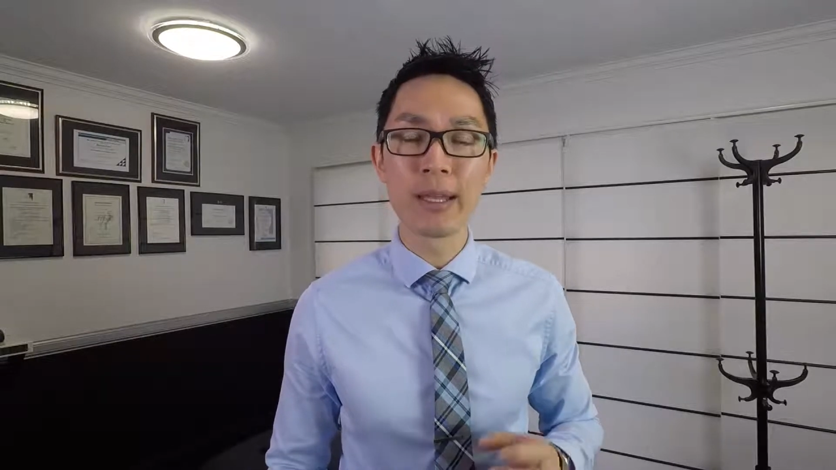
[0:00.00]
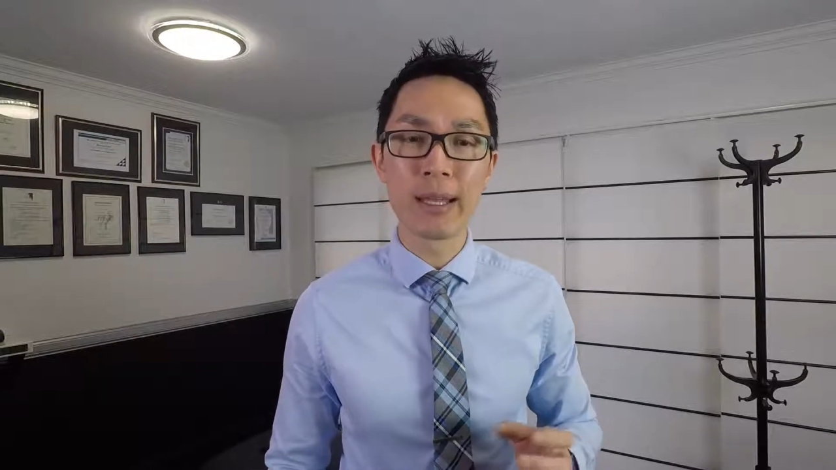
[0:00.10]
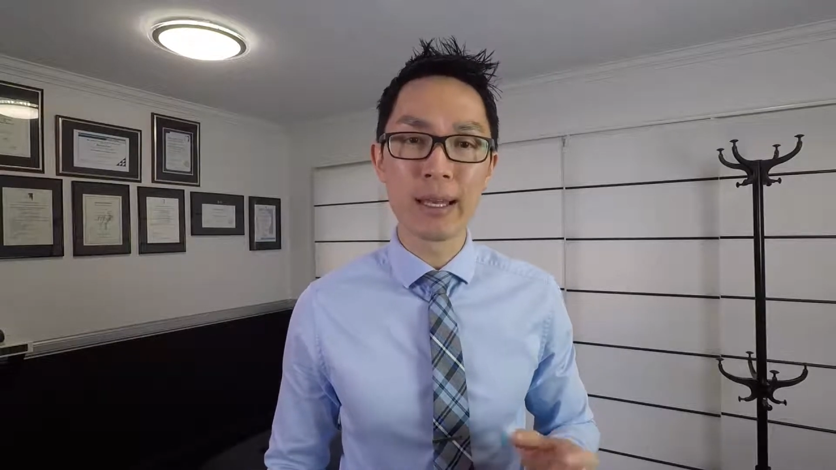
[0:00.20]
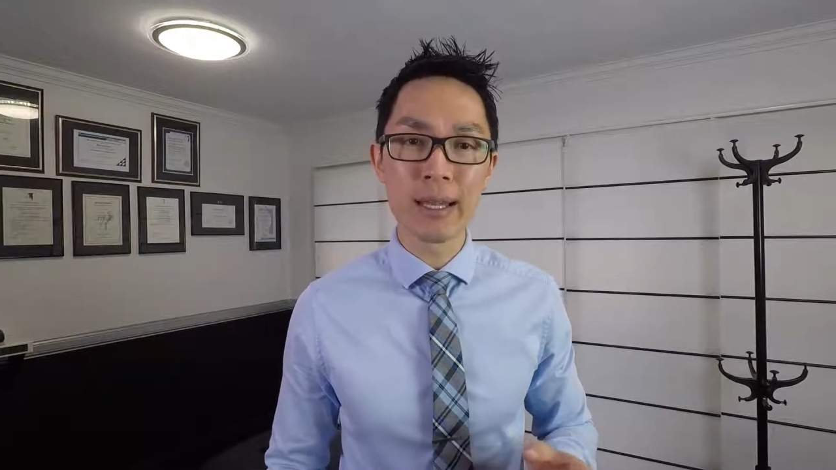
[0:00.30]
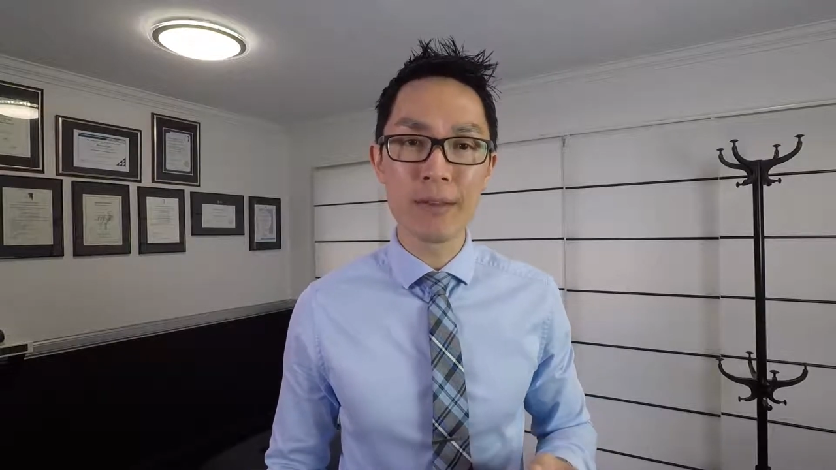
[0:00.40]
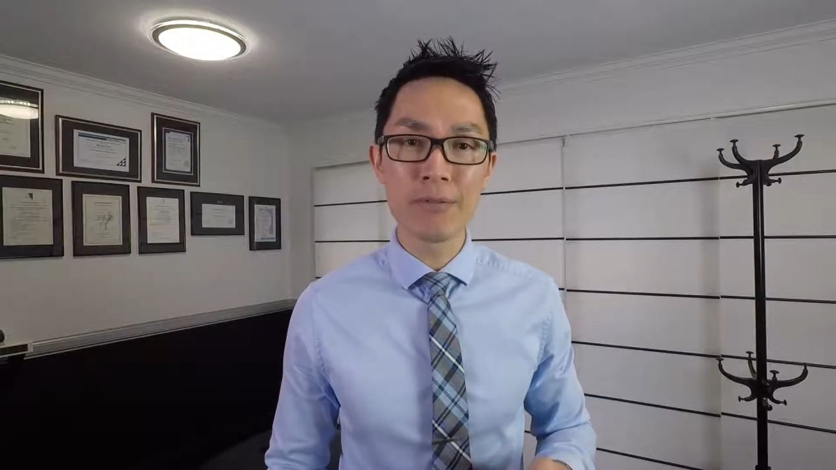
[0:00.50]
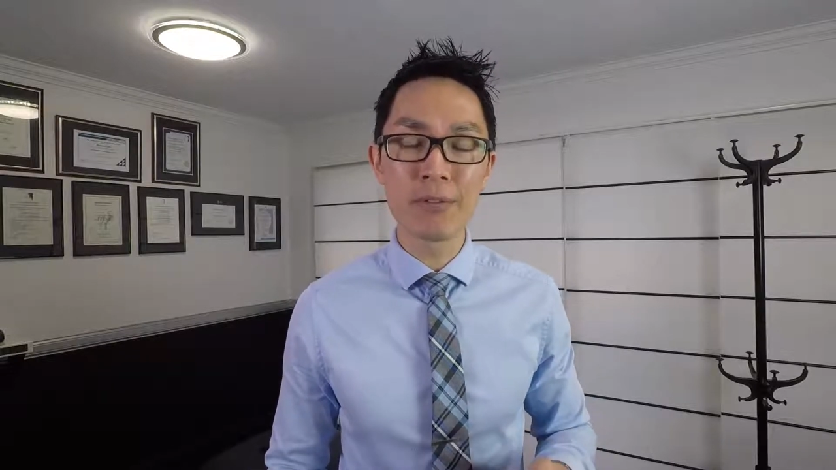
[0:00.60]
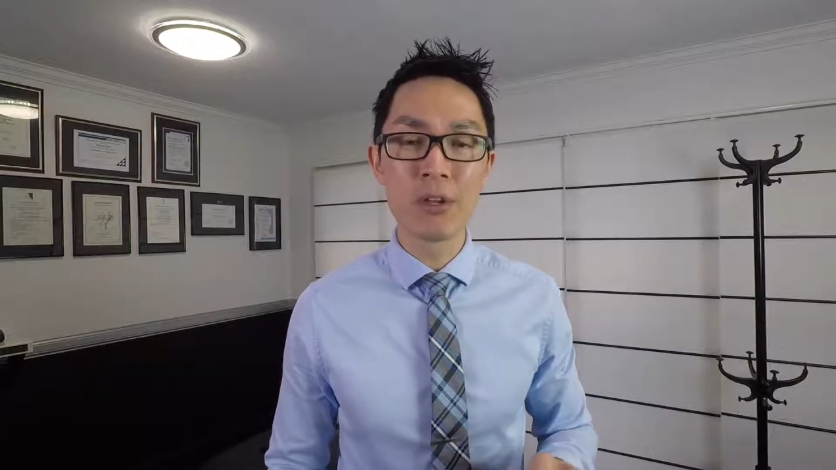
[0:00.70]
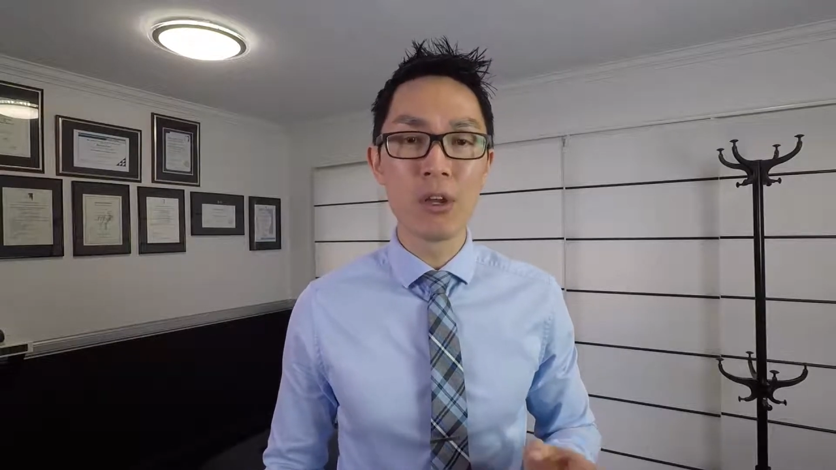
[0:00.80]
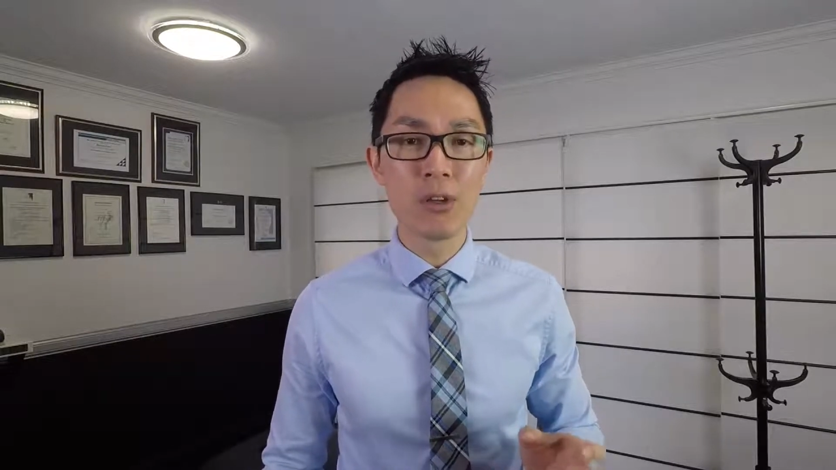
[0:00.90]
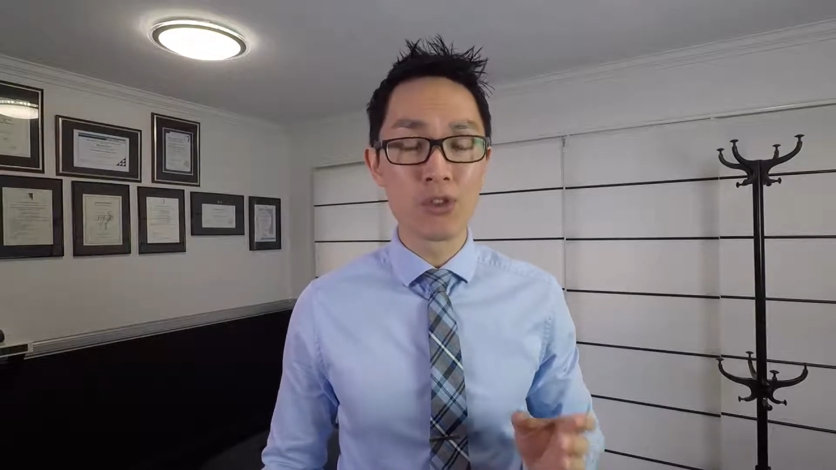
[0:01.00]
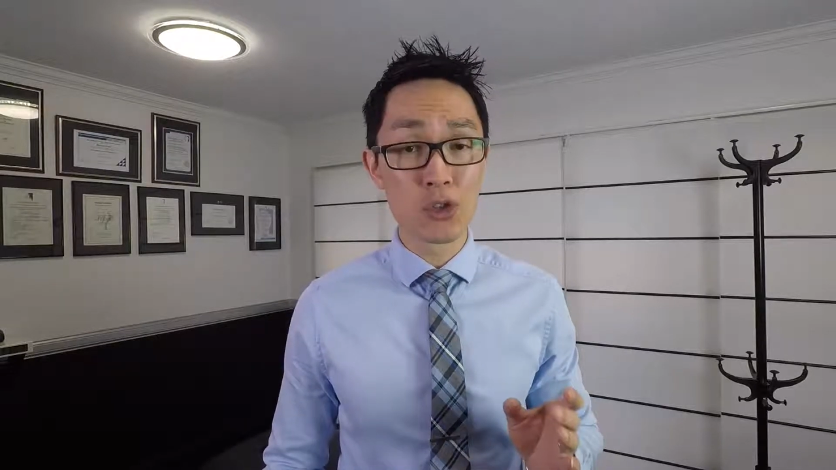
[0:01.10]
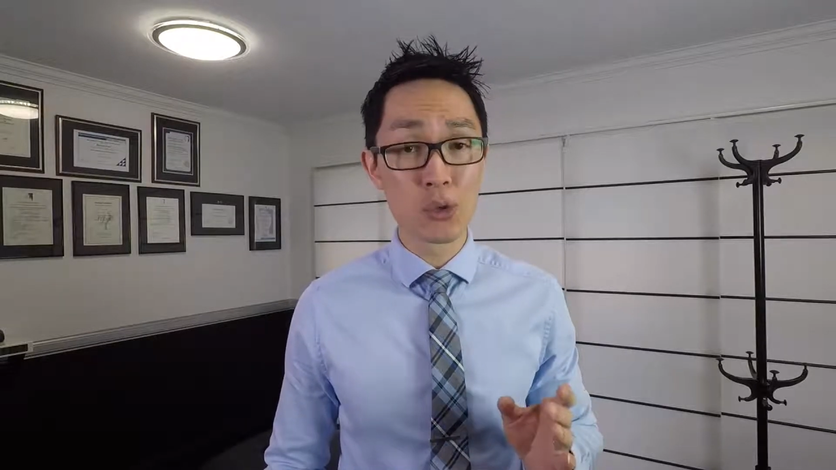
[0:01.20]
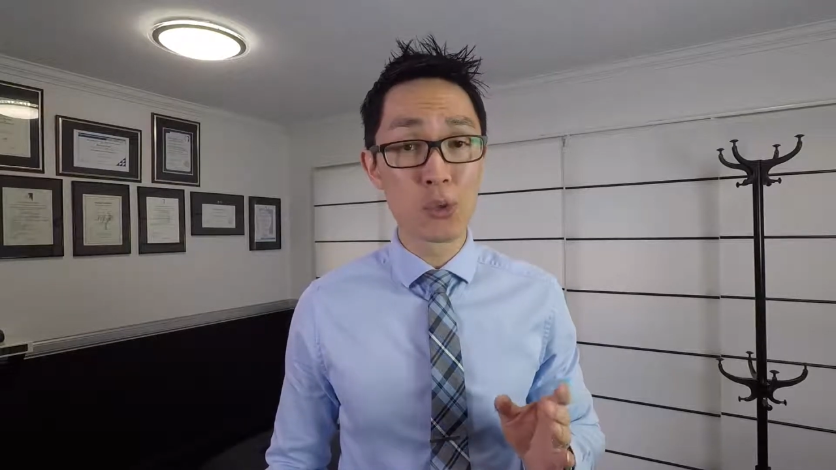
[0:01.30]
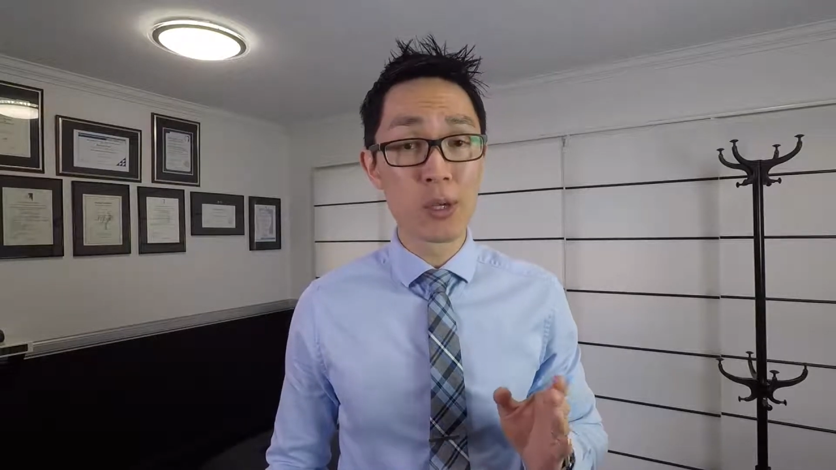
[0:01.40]
11
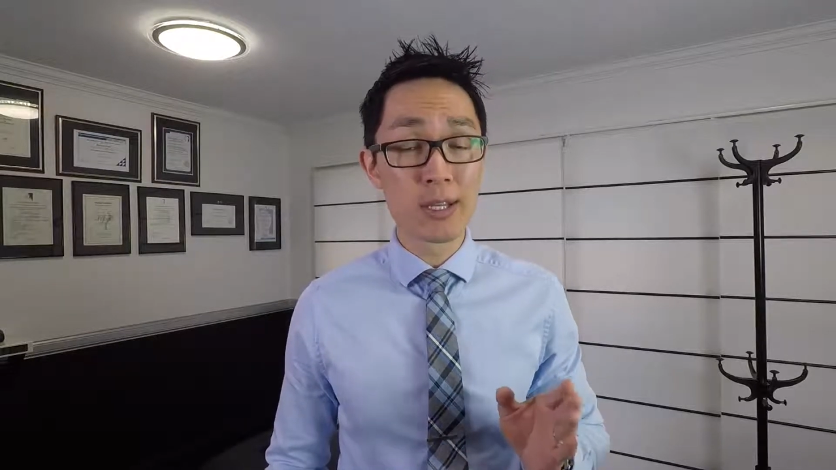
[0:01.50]
to